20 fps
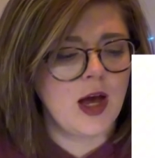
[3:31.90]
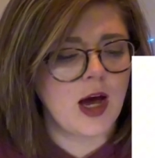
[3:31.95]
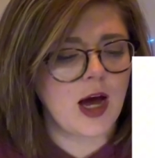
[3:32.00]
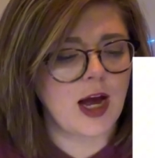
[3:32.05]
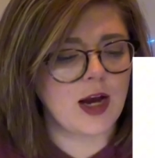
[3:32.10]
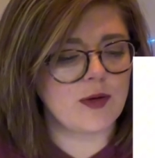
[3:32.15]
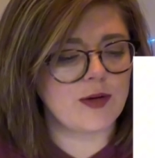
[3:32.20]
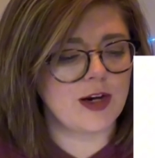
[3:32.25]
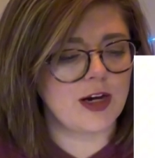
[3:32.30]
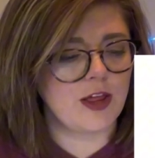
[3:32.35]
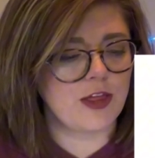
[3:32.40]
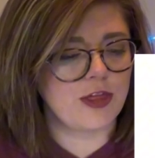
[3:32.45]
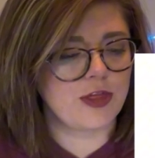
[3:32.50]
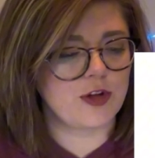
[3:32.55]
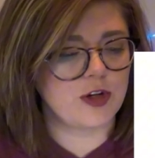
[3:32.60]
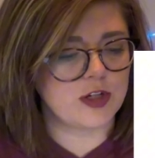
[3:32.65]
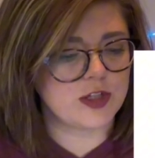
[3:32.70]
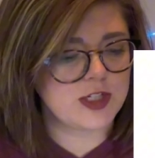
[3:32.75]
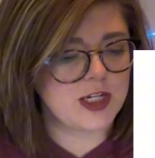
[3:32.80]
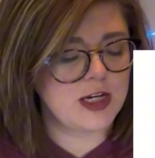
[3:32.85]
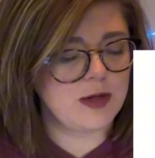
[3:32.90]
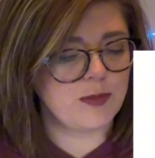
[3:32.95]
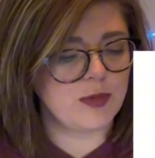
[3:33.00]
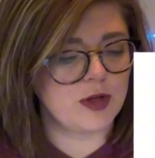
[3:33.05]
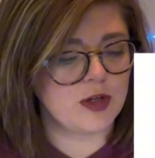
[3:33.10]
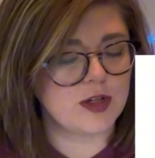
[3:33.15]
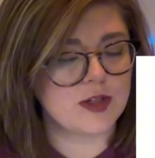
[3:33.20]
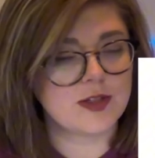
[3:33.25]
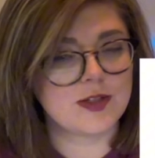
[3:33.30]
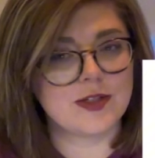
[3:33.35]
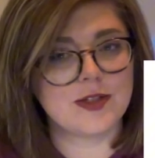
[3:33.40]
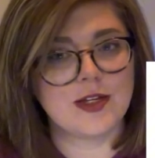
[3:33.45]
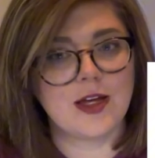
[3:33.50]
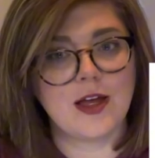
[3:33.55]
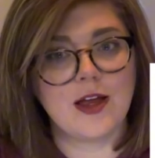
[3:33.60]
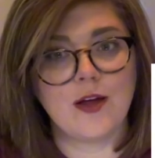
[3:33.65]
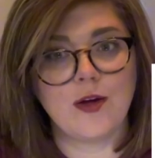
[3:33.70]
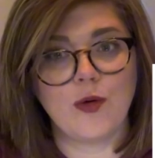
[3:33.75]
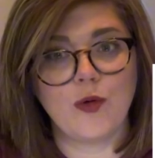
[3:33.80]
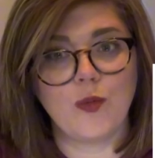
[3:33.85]
I read 13 books
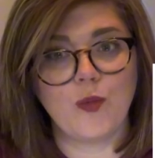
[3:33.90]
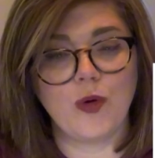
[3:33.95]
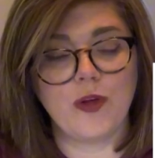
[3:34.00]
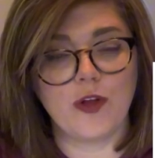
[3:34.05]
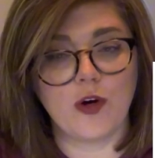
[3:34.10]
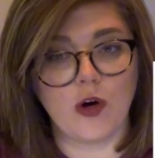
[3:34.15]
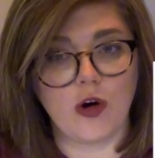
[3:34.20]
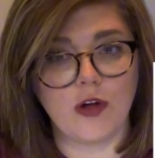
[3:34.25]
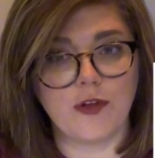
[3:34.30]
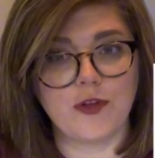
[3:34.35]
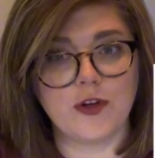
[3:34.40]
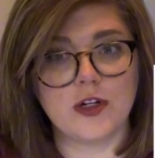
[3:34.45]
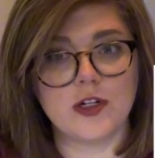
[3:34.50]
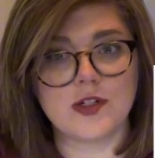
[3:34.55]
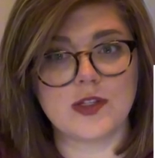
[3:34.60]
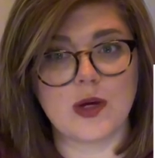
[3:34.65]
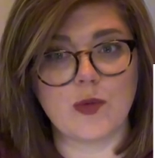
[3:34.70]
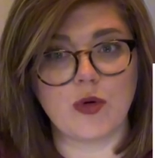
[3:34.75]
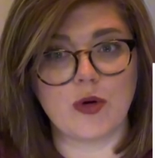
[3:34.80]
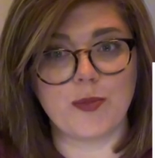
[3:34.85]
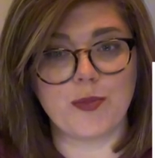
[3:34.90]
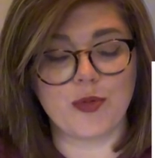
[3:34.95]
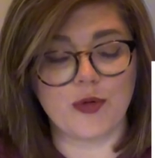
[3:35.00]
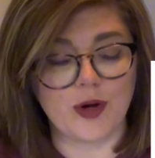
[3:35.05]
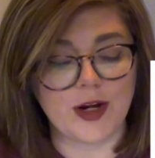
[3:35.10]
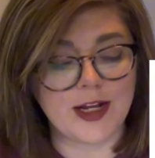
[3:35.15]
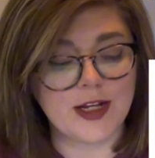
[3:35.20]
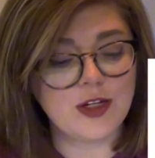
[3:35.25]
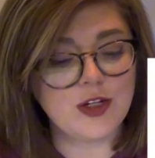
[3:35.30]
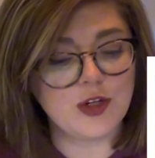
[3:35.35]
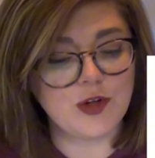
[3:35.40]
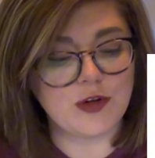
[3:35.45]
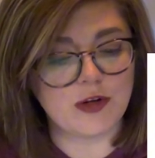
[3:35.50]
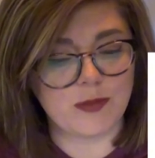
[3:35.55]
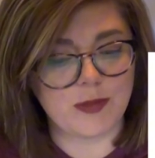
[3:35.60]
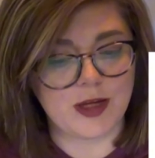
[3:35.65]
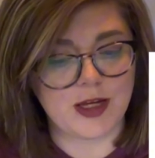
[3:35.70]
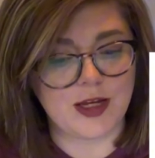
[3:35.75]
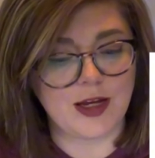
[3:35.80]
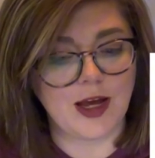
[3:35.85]
with authors that were brand new to
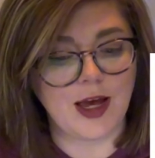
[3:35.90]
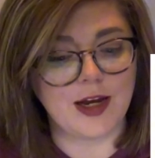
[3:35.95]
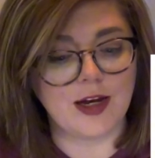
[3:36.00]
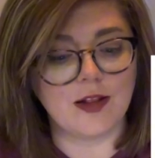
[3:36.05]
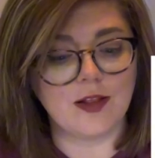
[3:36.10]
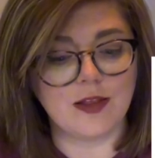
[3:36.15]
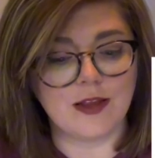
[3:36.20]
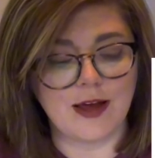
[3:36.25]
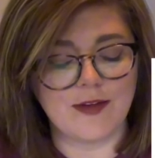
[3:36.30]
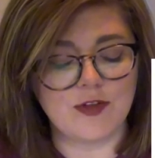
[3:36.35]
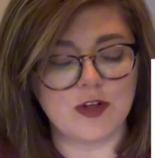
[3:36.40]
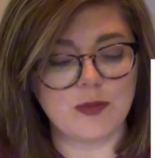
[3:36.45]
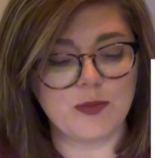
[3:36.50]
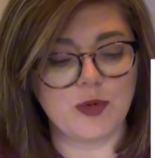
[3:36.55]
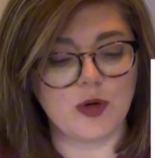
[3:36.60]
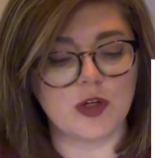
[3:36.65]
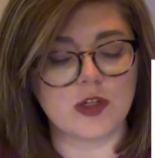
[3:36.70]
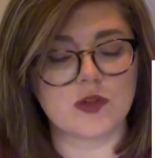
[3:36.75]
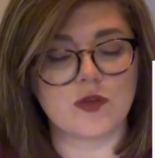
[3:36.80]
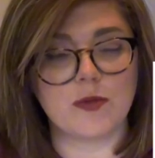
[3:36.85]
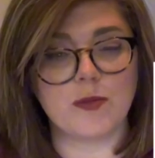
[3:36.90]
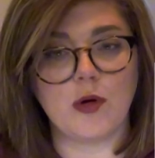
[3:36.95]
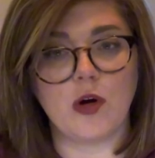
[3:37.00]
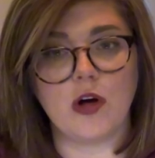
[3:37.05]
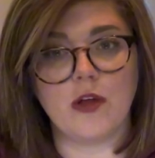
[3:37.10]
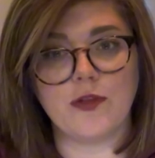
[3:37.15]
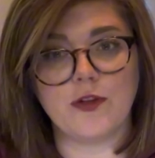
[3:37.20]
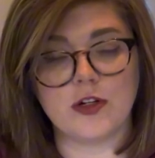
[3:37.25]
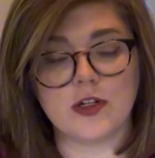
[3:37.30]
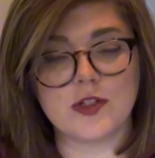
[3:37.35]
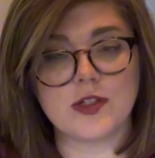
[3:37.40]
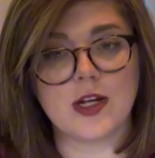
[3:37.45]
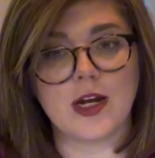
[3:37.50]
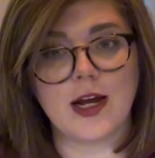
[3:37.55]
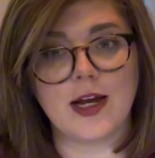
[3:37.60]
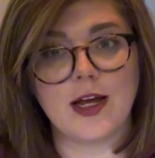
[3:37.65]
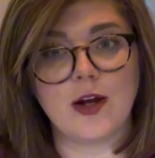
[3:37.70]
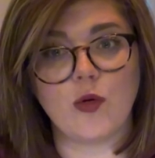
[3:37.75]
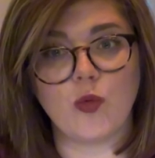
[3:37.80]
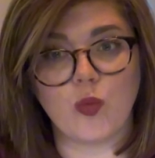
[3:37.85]
me and 11 books from authors that I
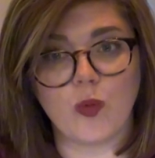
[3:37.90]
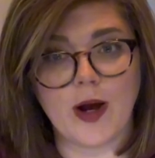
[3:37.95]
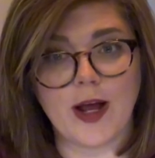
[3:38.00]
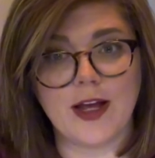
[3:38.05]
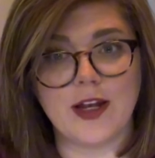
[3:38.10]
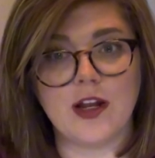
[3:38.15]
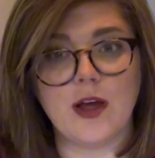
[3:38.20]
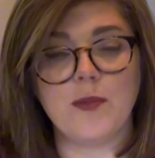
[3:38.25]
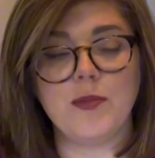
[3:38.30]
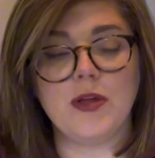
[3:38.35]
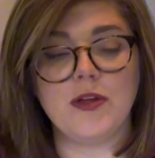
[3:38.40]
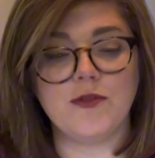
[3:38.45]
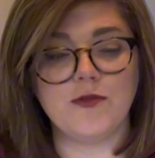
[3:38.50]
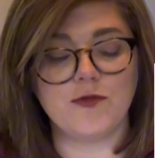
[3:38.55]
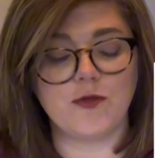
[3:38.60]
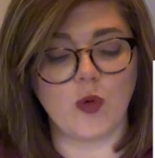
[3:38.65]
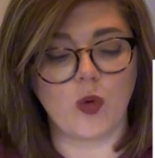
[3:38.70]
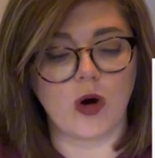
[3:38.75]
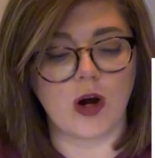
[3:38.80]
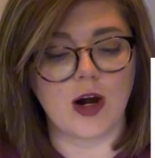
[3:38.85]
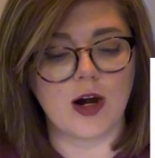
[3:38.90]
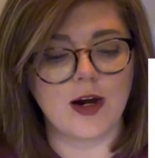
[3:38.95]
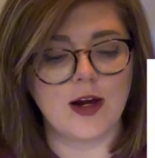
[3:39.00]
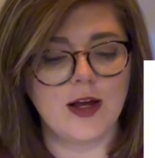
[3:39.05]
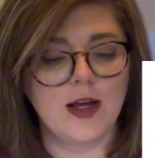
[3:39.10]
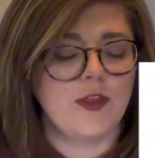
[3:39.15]
had read before.